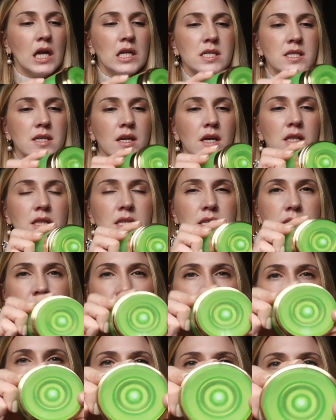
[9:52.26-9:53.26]
It's got this
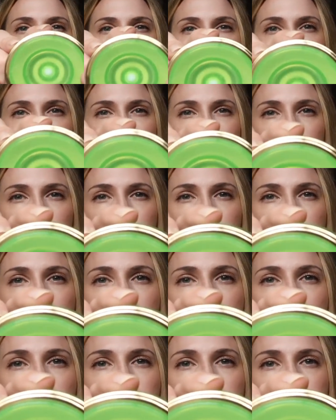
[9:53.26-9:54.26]
nice little
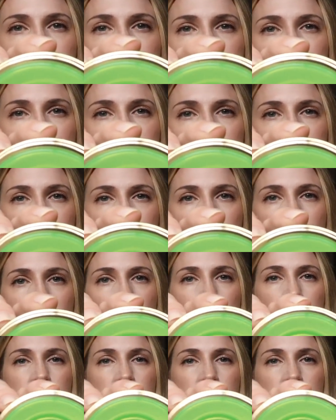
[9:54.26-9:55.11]
pump here,